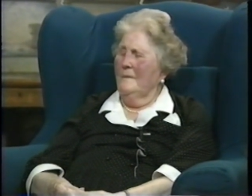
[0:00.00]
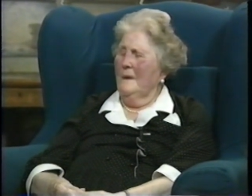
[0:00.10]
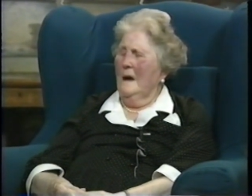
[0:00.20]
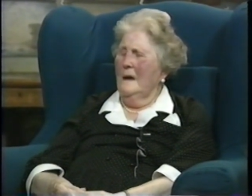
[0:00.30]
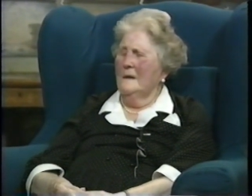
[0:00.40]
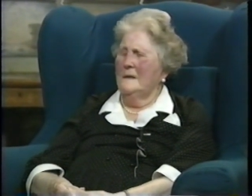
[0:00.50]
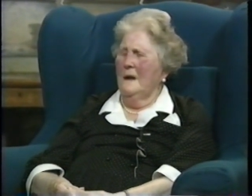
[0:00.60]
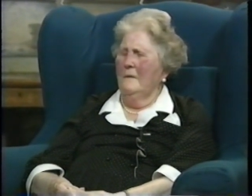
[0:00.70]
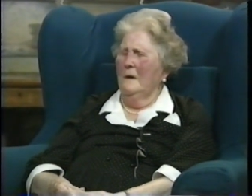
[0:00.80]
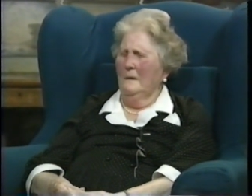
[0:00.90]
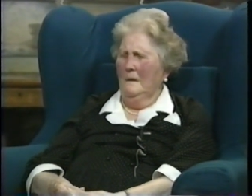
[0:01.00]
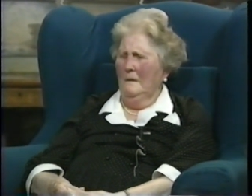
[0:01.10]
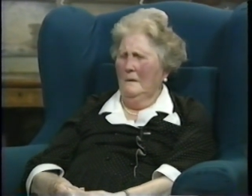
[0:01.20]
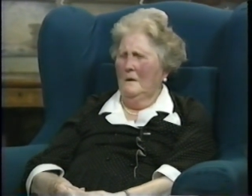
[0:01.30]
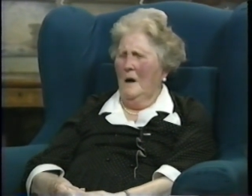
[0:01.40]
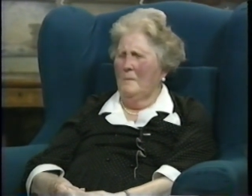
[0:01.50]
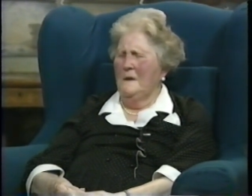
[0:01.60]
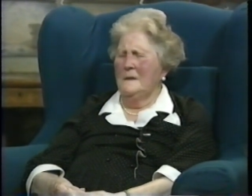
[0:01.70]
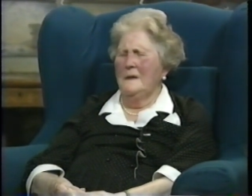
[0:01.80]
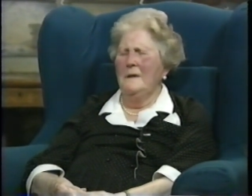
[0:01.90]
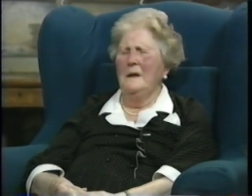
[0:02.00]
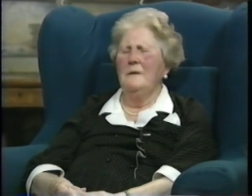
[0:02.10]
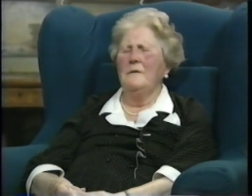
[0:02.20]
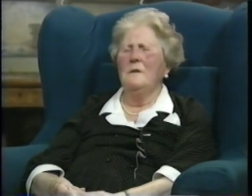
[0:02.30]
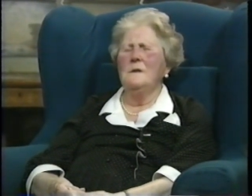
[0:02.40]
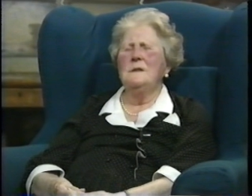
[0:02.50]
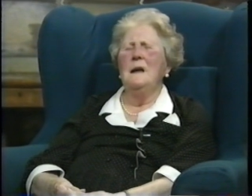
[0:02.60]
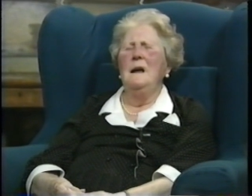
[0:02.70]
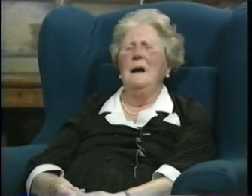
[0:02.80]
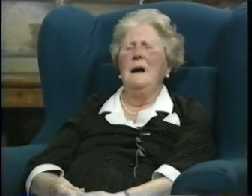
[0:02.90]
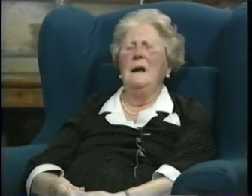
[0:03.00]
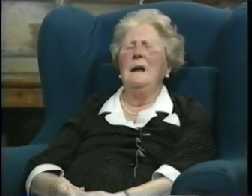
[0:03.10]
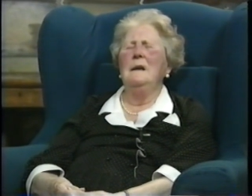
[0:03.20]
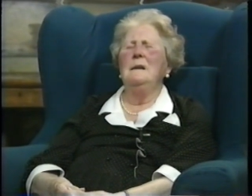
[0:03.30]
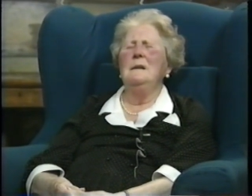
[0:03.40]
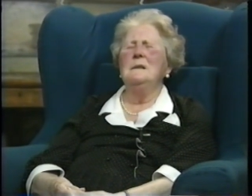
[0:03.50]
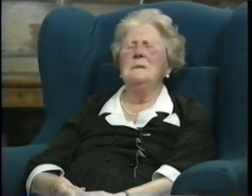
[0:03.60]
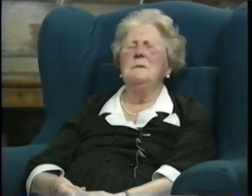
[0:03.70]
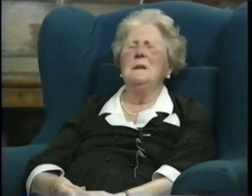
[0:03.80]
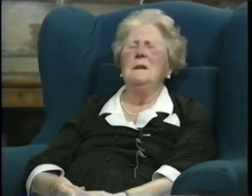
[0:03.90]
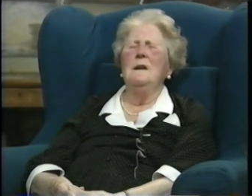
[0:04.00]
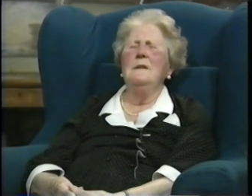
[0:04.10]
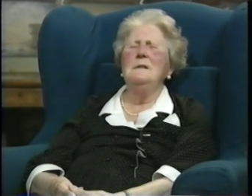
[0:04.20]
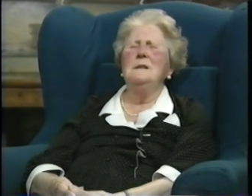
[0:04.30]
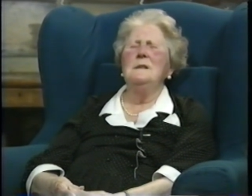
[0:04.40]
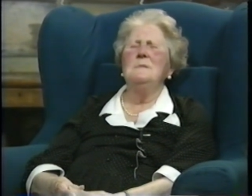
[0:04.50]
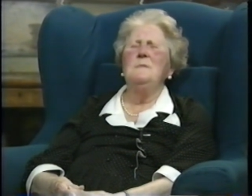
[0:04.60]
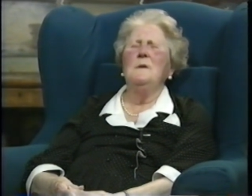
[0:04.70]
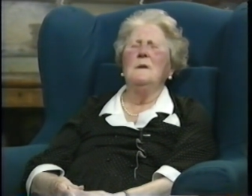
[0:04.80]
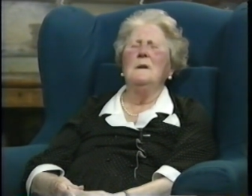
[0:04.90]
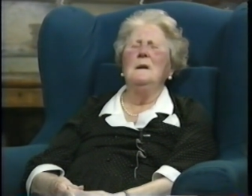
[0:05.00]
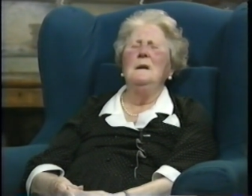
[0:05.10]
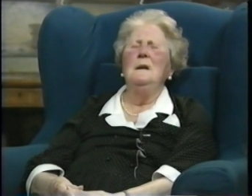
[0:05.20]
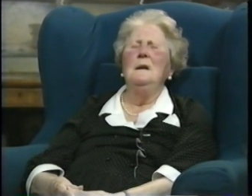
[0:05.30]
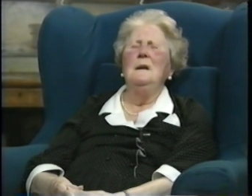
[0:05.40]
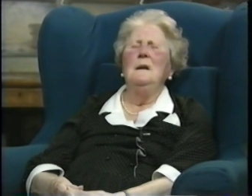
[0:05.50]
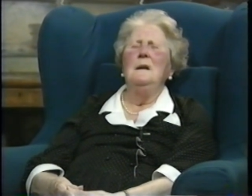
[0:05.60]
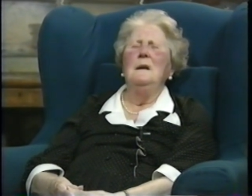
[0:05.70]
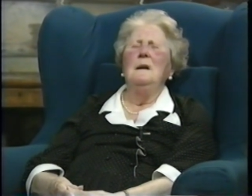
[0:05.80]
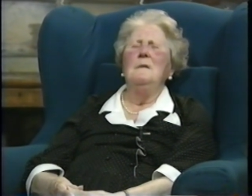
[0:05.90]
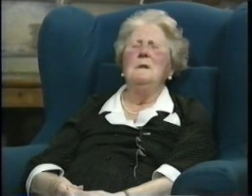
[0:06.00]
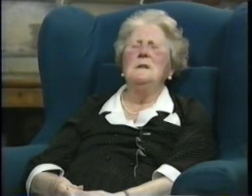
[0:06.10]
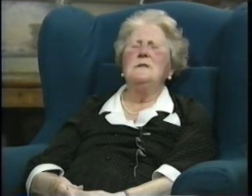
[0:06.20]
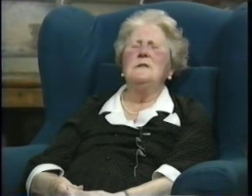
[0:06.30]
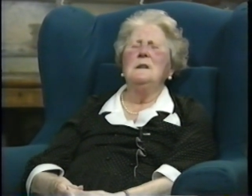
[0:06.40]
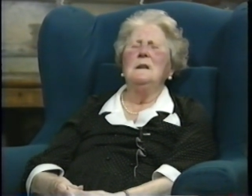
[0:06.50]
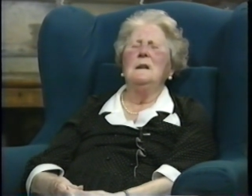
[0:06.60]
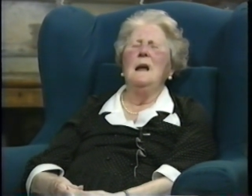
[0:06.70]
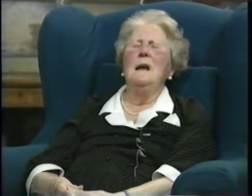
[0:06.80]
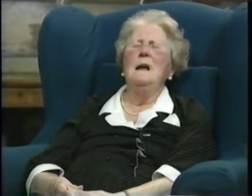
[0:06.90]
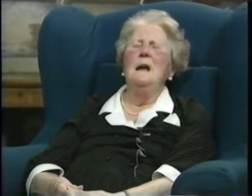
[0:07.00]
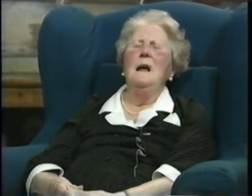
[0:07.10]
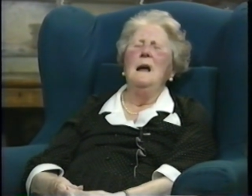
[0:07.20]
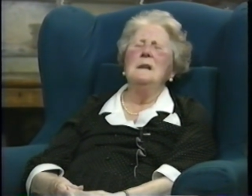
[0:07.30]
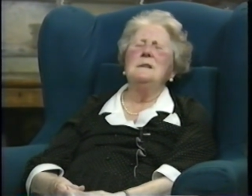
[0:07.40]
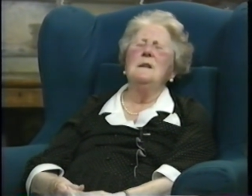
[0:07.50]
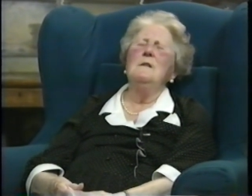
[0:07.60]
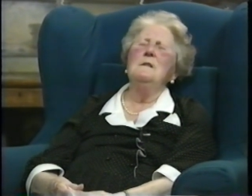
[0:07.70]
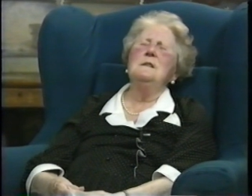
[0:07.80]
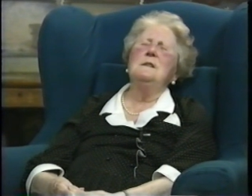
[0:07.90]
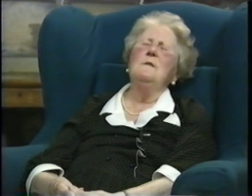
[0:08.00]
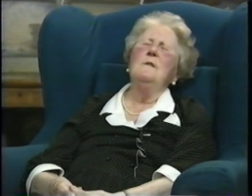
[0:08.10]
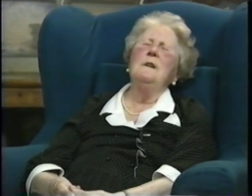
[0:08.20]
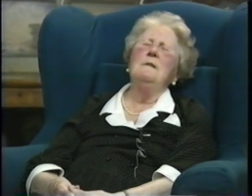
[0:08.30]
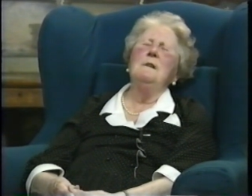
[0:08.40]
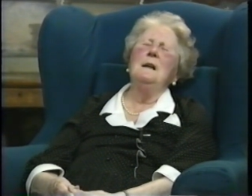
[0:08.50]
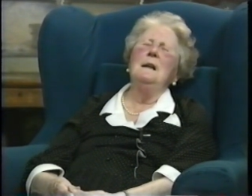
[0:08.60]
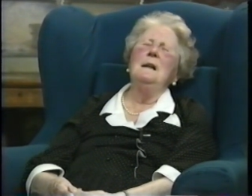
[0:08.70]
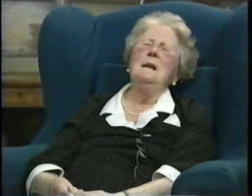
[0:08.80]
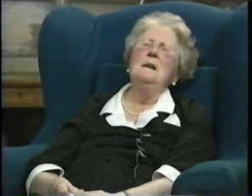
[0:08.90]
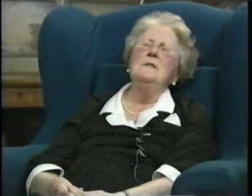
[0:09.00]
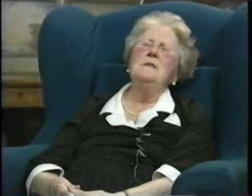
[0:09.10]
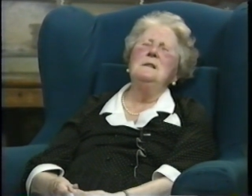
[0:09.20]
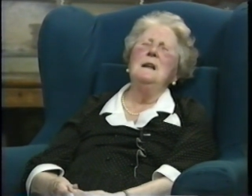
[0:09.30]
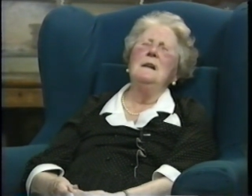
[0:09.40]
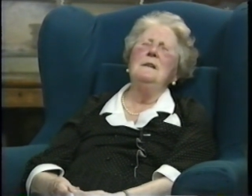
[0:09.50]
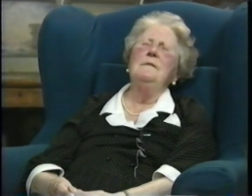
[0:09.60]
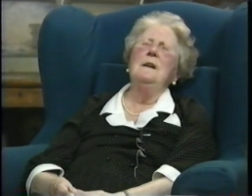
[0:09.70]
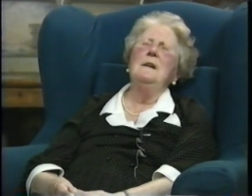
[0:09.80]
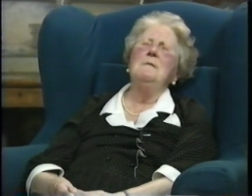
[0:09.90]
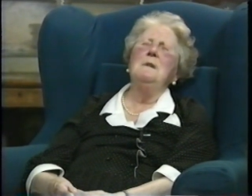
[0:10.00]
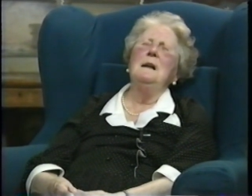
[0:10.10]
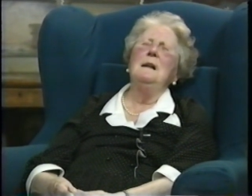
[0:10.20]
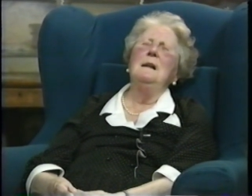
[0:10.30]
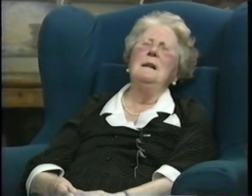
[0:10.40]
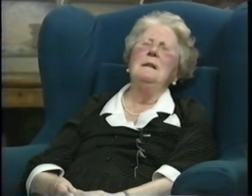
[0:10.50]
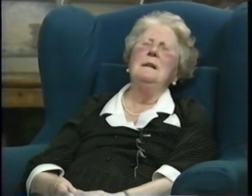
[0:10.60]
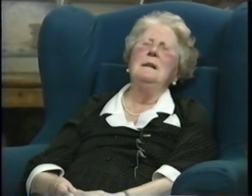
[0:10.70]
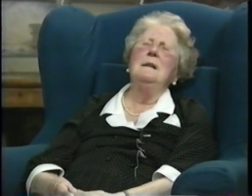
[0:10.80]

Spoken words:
I had several copies, and then, of course, I had Elizabeth Lawrence's book, which has the whole story, really. She's done it very well, I think.